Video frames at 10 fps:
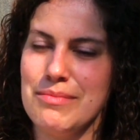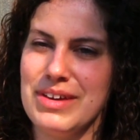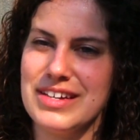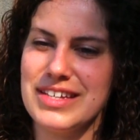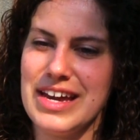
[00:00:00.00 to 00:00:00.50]

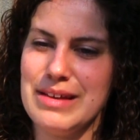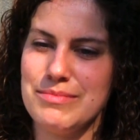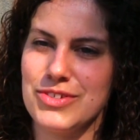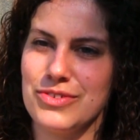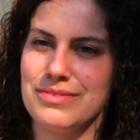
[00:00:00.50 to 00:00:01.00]
because
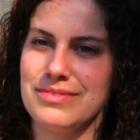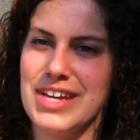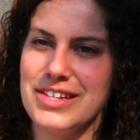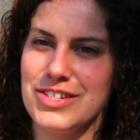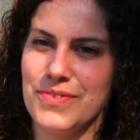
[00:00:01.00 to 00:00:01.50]
Ames
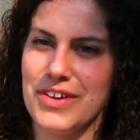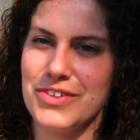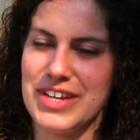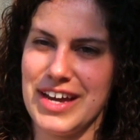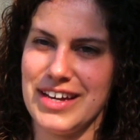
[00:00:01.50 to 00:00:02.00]
takes his
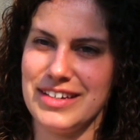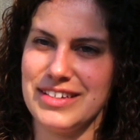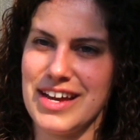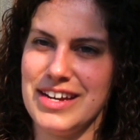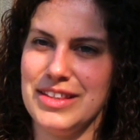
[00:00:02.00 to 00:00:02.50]
father's
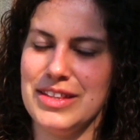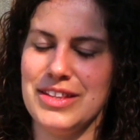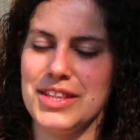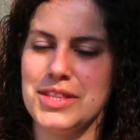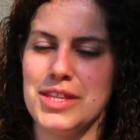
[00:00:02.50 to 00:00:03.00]
hand and
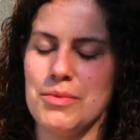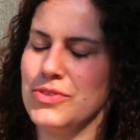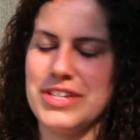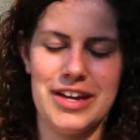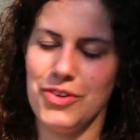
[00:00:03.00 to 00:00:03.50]
in the
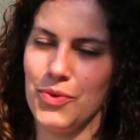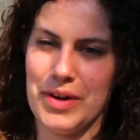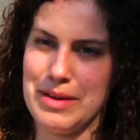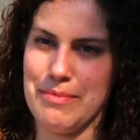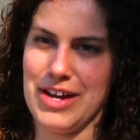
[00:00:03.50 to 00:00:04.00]
most tender
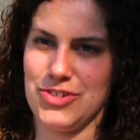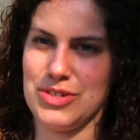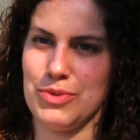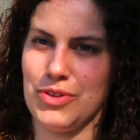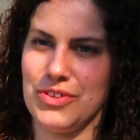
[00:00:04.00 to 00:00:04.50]
way
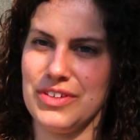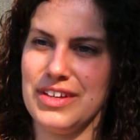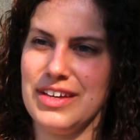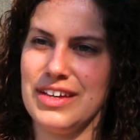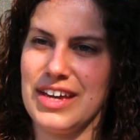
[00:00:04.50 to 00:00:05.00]
imaginable
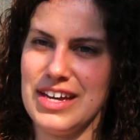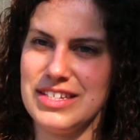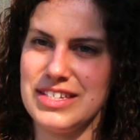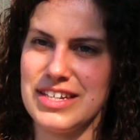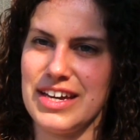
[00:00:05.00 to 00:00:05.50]

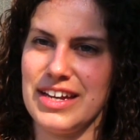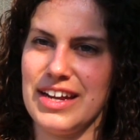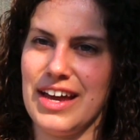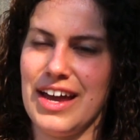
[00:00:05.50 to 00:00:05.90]
kisses it,